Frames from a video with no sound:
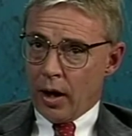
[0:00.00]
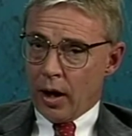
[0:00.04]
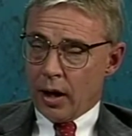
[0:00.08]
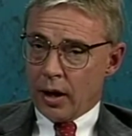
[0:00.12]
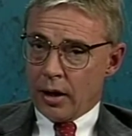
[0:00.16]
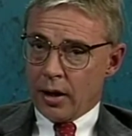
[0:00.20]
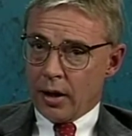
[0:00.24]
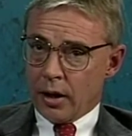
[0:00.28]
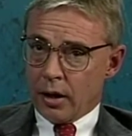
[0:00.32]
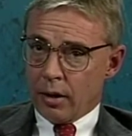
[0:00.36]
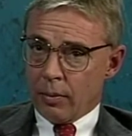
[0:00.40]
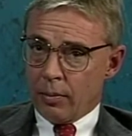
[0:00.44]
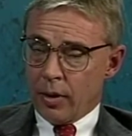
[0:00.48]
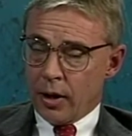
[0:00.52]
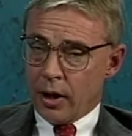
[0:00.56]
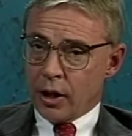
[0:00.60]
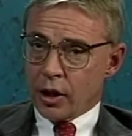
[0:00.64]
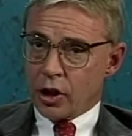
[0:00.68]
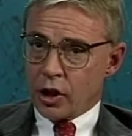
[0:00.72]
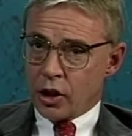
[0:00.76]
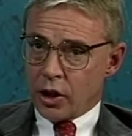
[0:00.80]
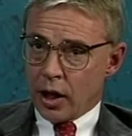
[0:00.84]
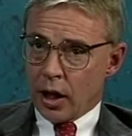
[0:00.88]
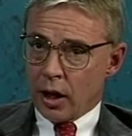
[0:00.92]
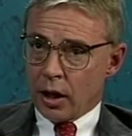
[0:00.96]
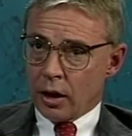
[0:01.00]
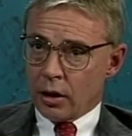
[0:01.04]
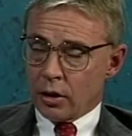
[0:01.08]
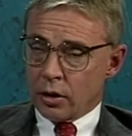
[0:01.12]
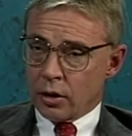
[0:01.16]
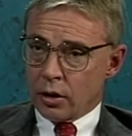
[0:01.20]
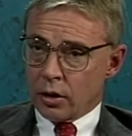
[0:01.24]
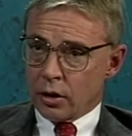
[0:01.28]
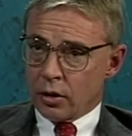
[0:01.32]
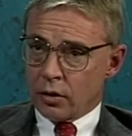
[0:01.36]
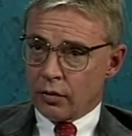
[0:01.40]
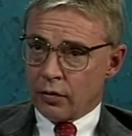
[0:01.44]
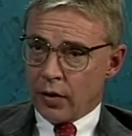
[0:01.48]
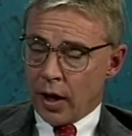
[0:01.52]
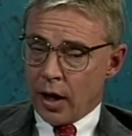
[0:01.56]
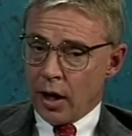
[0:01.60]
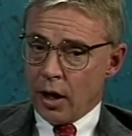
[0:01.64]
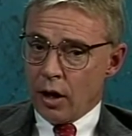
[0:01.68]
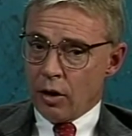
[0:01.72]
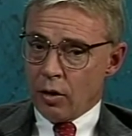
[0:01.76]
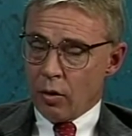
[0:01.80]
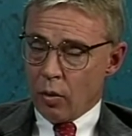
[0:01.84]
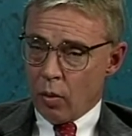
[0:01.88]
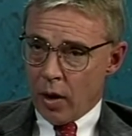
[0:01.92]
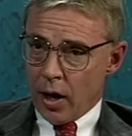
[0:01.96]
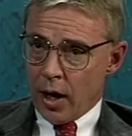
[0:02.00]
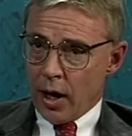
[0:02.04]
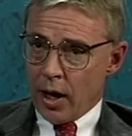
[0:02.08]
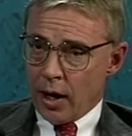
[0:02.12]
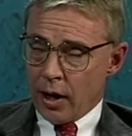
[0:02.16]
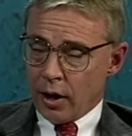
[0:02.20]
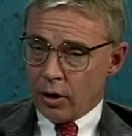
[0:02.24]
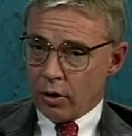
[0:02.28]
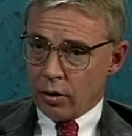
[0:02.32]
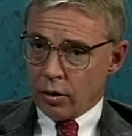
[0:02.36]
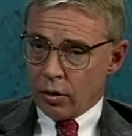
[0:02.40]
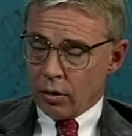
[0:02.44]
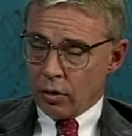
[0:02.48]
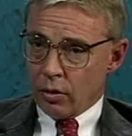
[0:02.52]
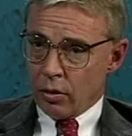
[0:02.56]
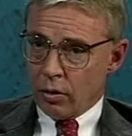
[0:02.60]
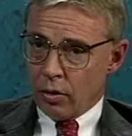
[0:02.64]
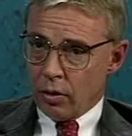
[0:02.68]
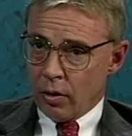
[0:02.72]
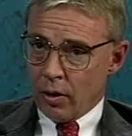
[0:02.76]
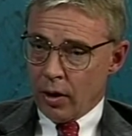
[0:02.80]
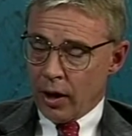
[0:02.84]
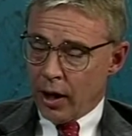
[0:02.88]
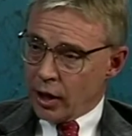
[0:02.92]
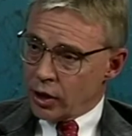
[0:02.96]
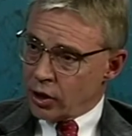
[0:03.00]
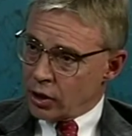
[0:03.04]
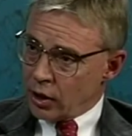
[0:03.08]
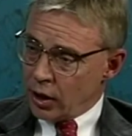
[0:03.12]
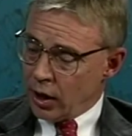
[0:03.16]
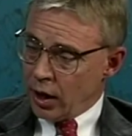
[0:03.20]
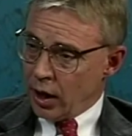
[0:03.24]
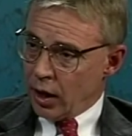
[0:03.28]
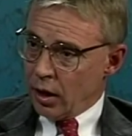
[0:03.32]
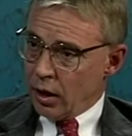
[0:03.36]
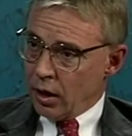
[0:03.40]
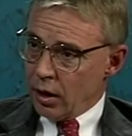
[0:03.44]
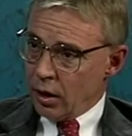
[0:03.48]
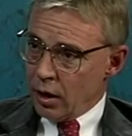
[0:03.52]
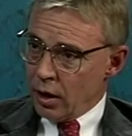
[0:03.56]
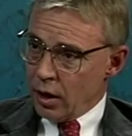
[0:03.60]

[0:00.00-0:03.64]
I think the biggest challenge is finding a way to educate